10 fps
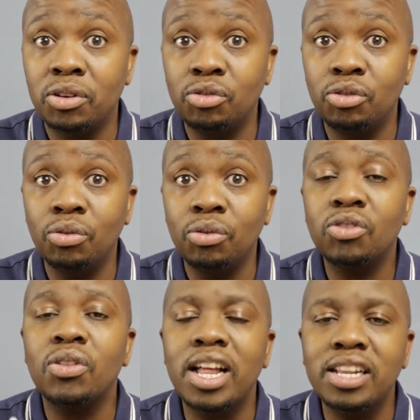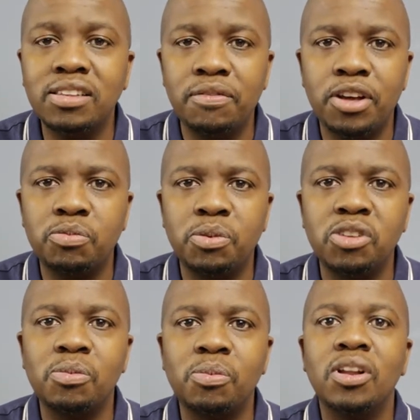to you. So that's the first
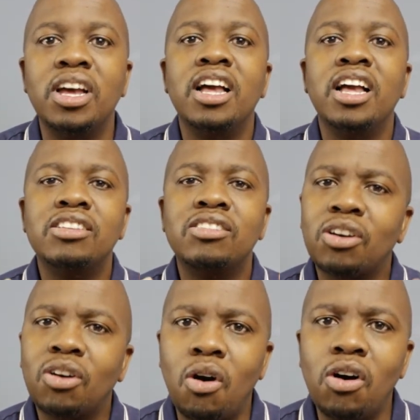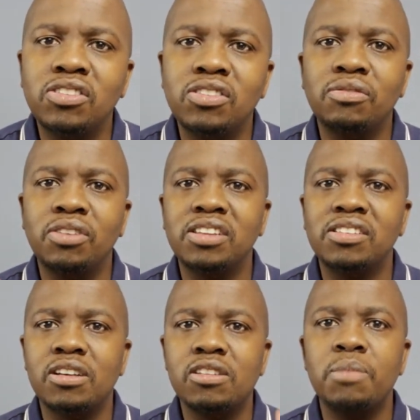principle. It's the cost
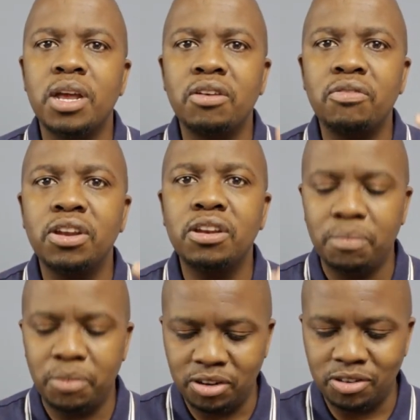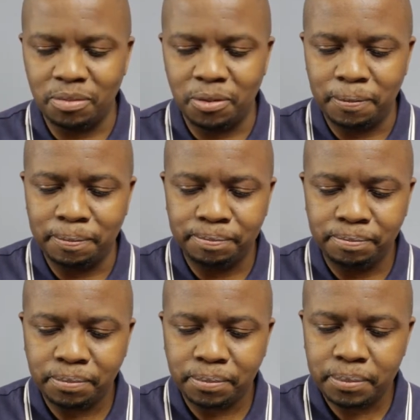versus benefit principle.
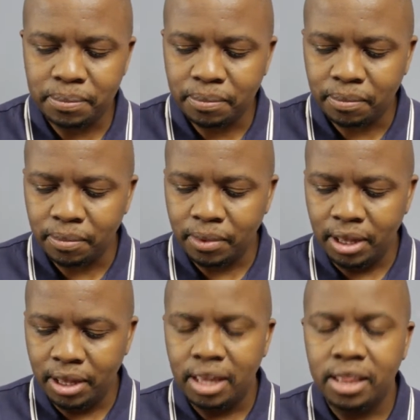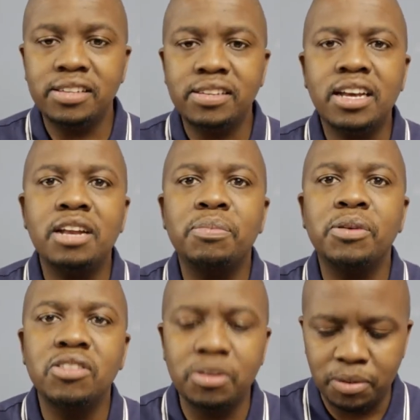The second
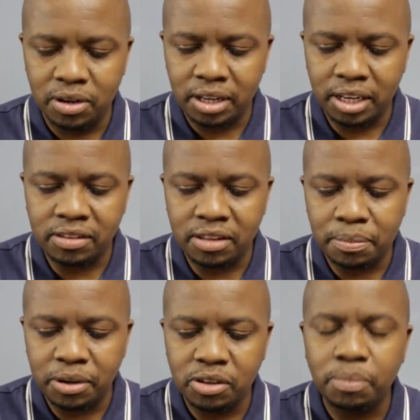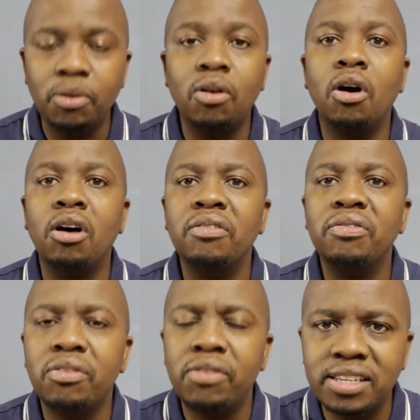principle is the principle of
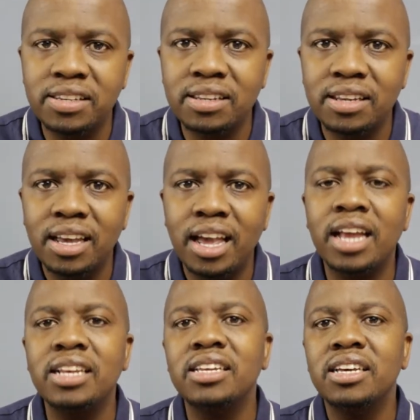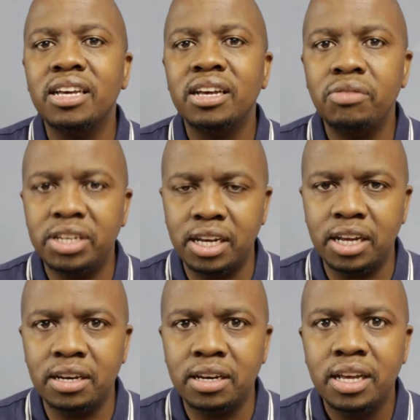risk and return.